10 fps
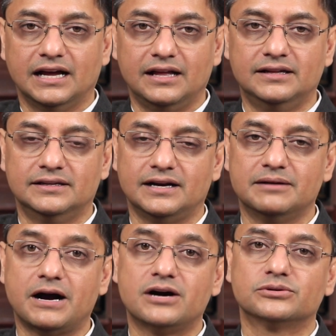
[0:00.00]

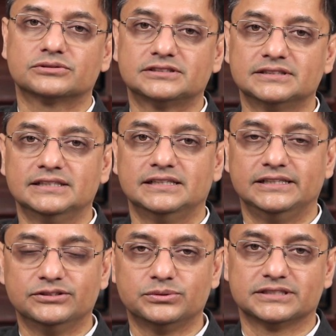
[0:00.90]
about
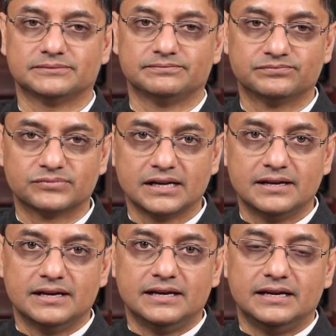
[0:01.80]
Hinduism.
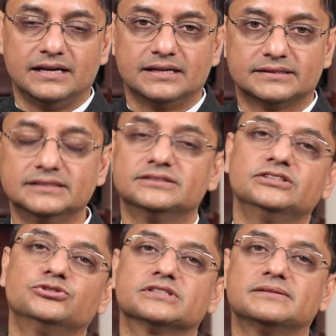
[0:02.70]
Since
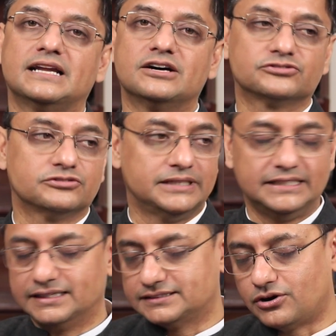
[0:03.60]
Hinduism allows for many
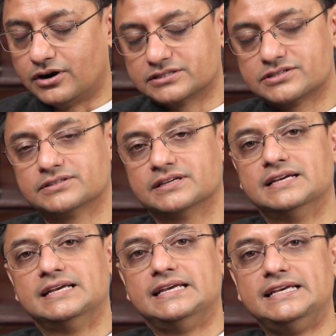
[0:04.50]
thoughts,
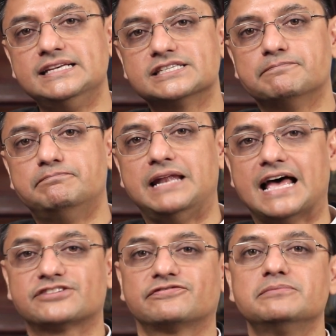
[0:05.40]
is
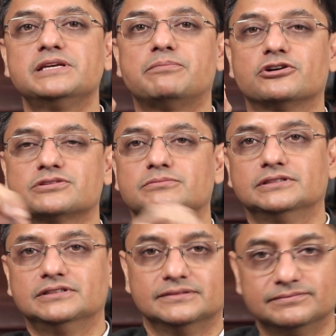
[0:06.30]
blasphemy
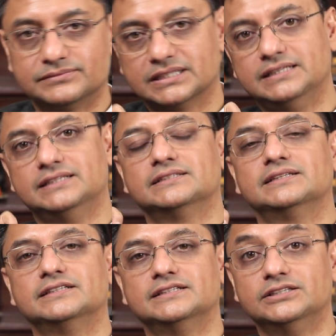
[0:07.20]
possible in
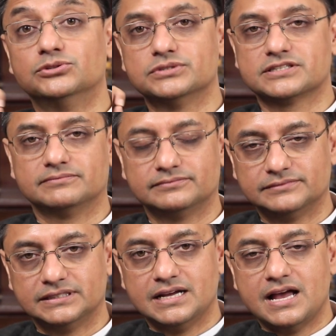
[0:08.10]
Hinduism?
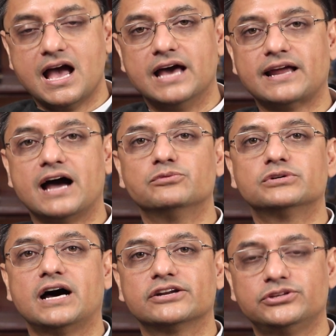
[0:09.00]
And I
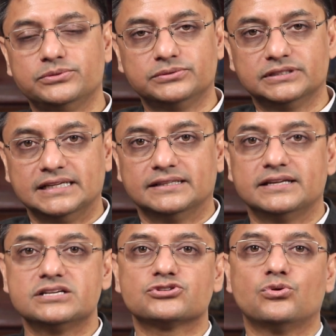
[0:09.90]
would argue
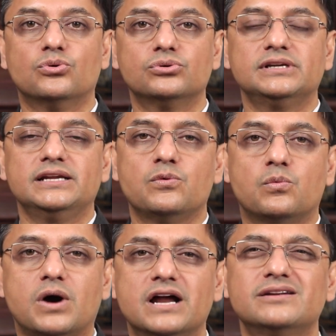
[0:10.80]
there is only
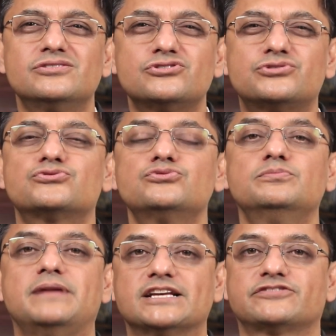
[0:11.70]
one true
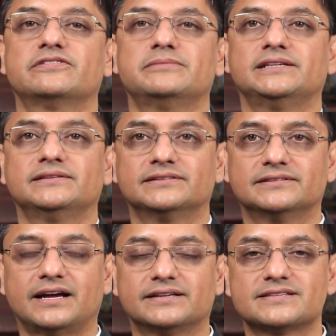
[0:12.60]
blasphemy
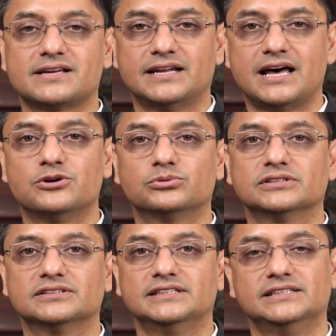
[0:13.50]
that is allowed
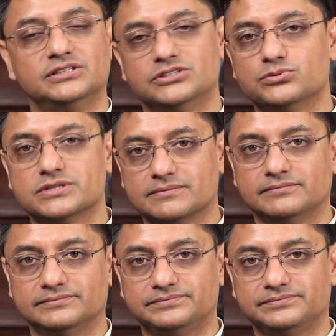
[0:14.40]
in Hinduism,